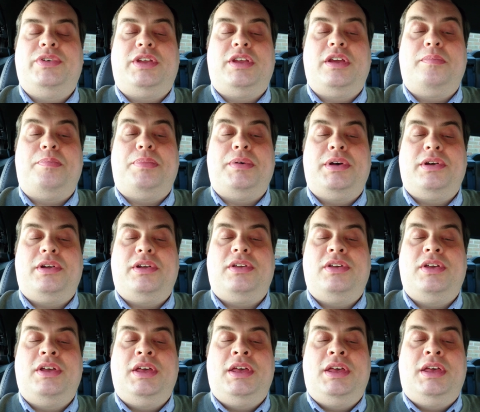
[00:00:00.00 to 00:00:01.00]
The Good
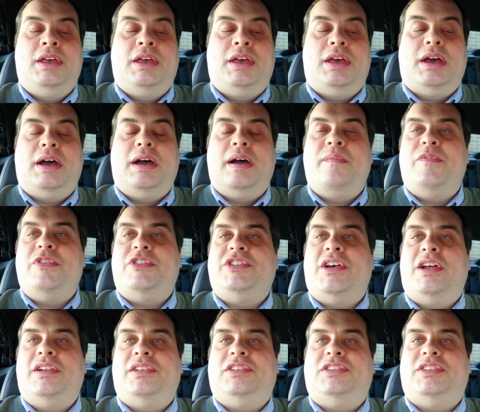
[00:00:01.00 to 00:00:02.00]
Book, um,
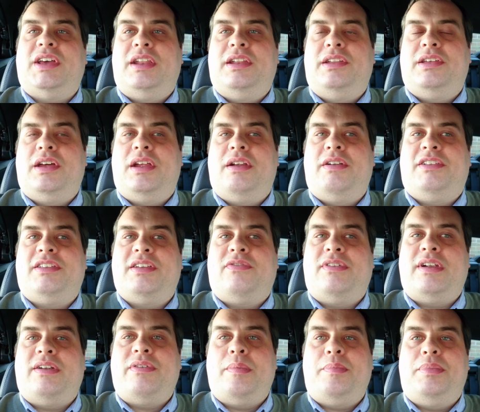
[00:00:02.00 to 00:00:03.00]
Return to Sender, and
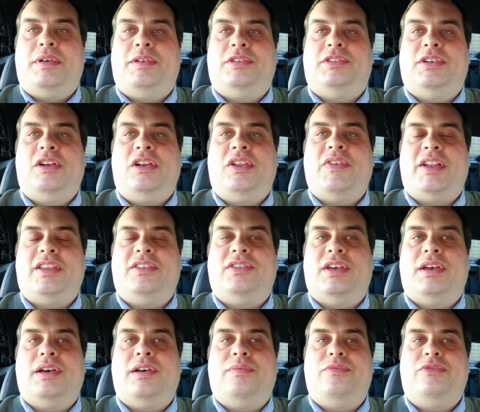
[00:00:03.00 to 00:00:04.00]
several other episodes. That's
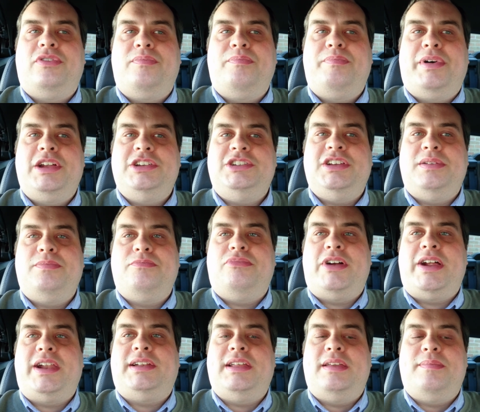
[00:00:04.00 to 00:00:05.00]
uh, driven by Gene
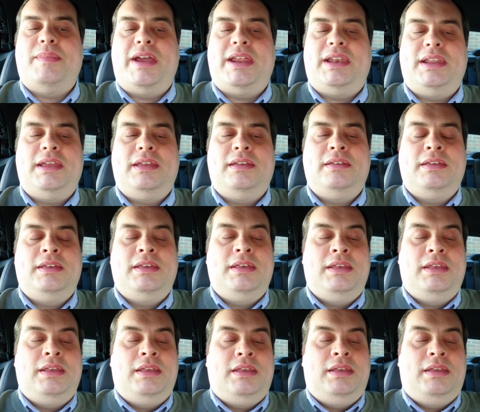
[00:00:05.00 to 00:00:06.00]
Bradley, mainly.
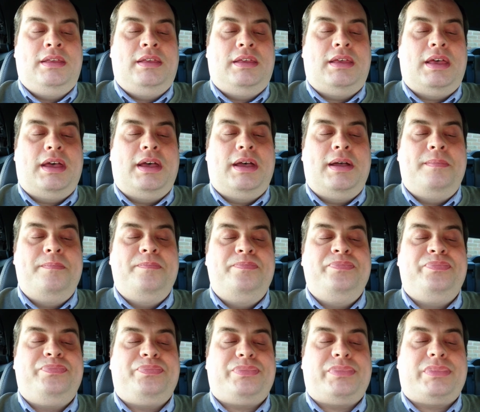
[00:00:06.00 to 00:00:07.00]

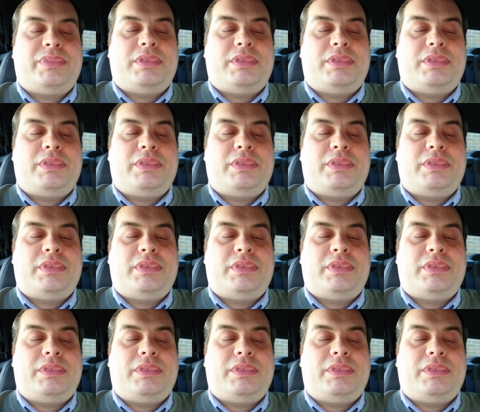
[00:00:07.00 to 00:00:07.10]
Um...